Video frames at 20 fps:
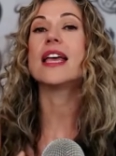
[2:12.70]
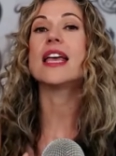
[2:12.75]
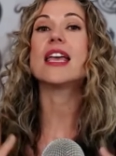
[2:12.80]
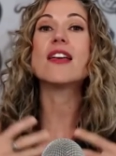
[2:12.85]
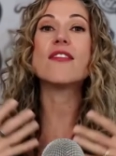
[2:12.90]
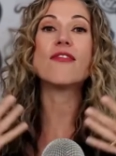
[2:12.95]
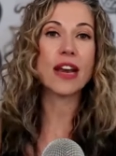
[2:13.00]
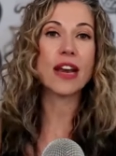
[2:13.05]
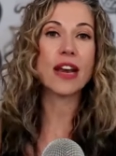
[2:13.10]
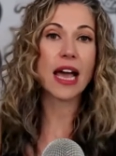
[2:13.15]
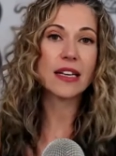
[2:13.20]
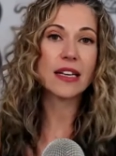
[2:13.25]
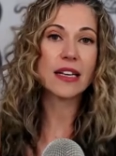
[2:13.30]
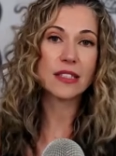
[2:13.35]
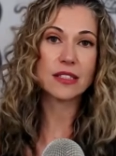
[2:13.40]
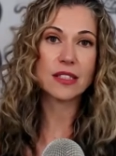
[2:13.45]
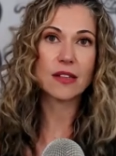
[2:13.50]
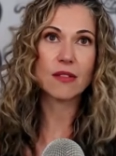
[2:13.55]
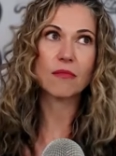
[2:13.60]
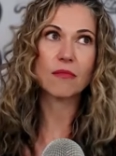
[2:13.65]
if it
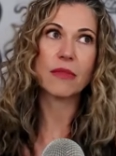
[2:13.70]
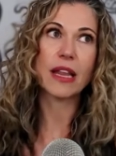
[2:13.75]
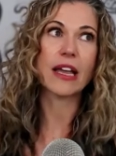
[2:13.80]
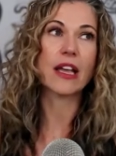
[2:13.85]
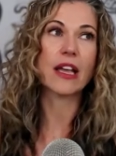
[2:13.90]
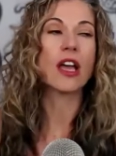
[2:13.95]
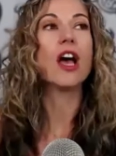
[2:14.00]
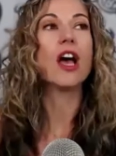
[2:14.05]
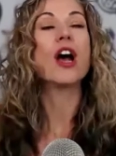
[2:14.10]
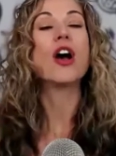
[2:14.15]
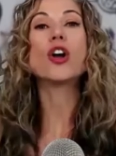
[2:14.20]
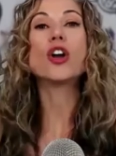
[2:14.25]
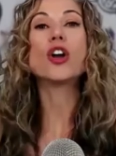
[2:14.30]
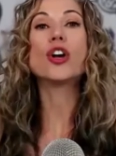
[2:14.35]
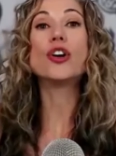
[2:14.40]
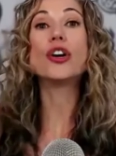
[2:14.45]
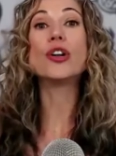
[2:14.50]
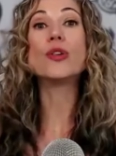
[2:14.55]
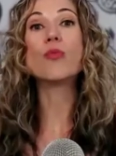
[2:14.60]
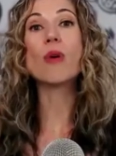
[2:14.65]
has like
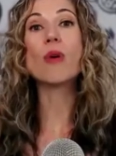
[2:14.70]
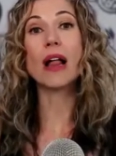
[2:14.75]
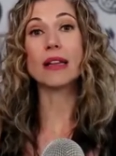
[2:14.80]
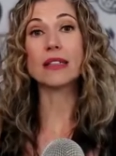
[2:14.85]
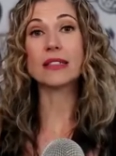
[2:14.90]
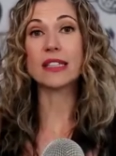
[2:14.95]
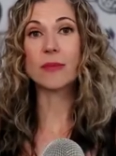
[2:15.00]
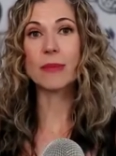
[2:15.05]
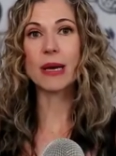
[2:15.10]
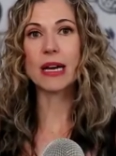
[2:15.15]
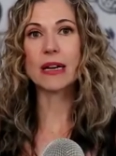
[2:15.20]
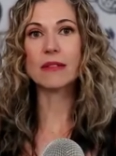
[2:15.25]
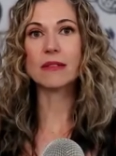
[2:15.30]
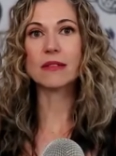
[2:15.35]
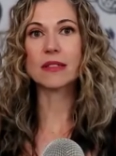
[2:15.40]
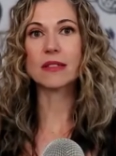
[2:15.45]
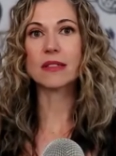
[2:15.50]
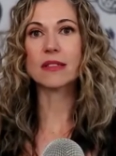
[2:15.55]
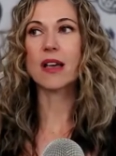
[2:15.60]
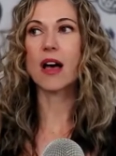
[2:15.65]
good relative
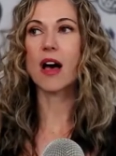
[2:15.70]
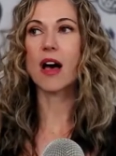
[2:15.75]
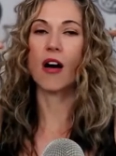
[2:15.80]
amounts